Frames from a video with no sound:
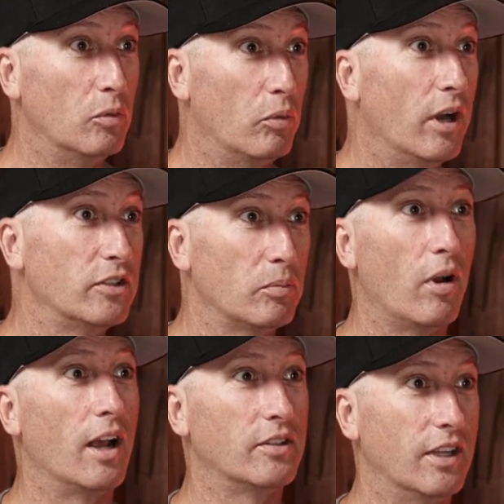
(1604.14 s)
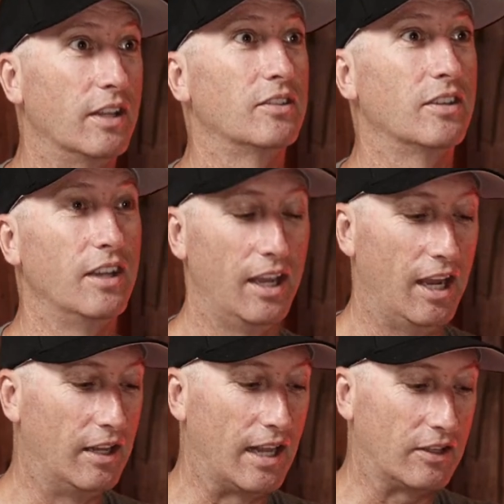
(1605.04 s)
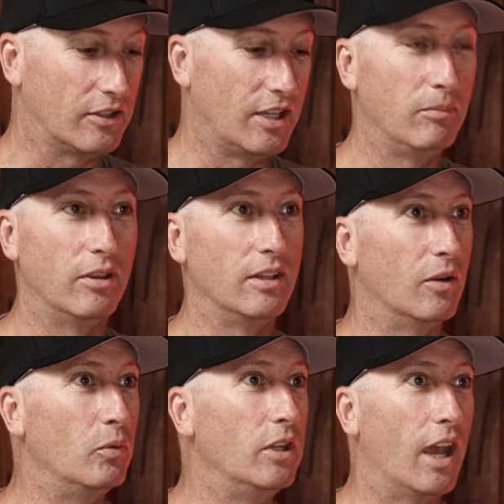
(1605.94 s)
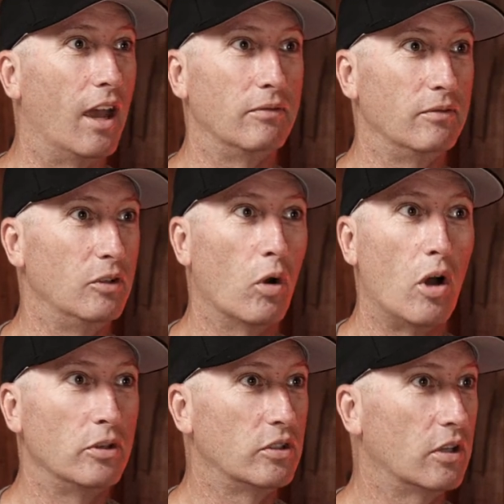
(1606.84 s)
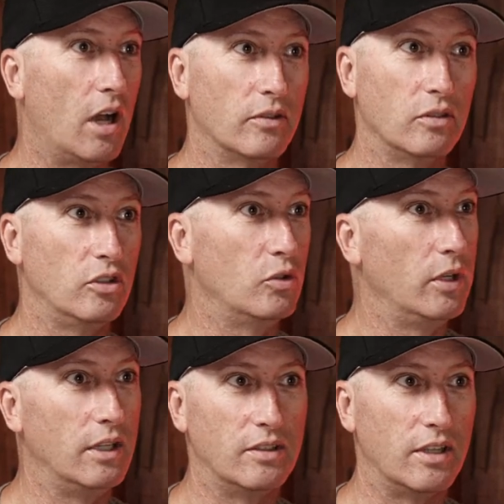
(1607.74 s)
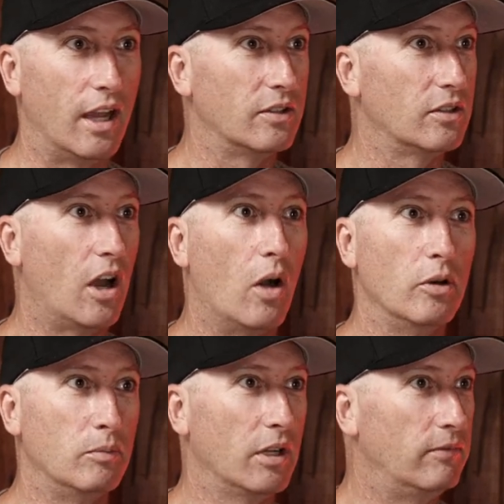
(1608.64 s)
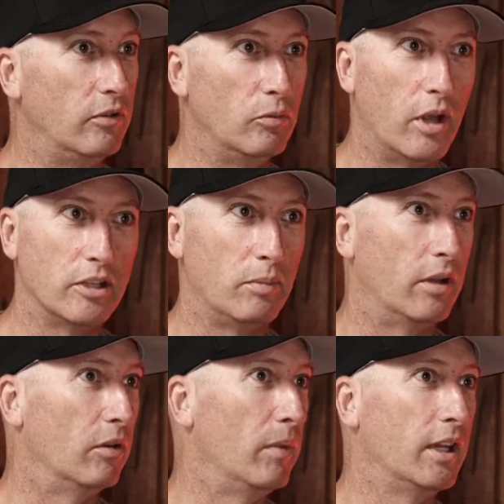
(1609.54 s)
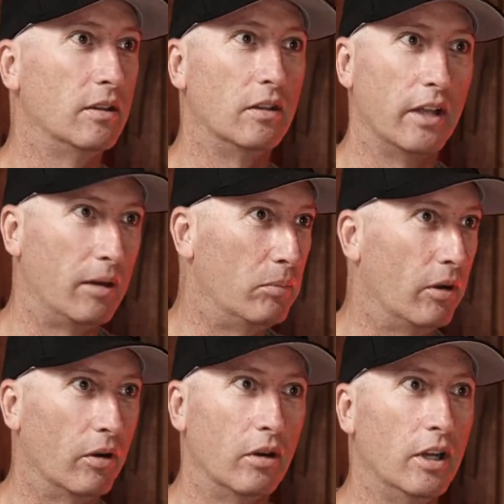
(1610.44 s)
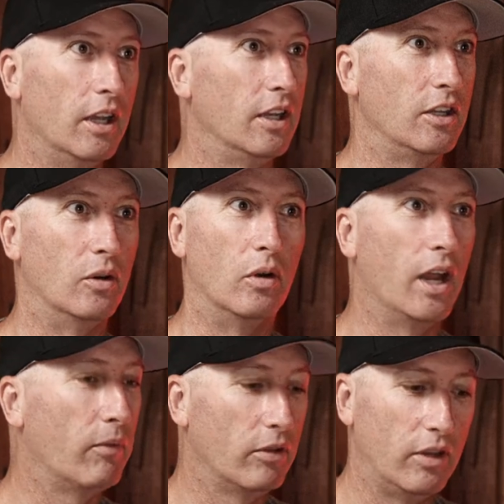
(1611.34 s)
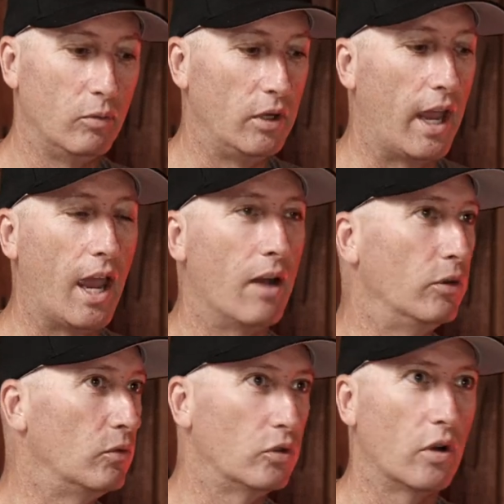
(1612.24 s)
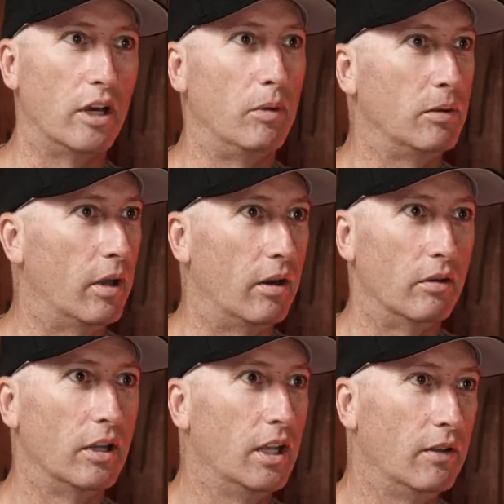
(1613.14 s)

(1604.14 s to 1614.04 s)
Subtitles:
You embrace the process, and that's the same thing that we have. We're always constantly tweaking sets, always making food plots better, making the land better. You know, everything we have, we're trying to make better.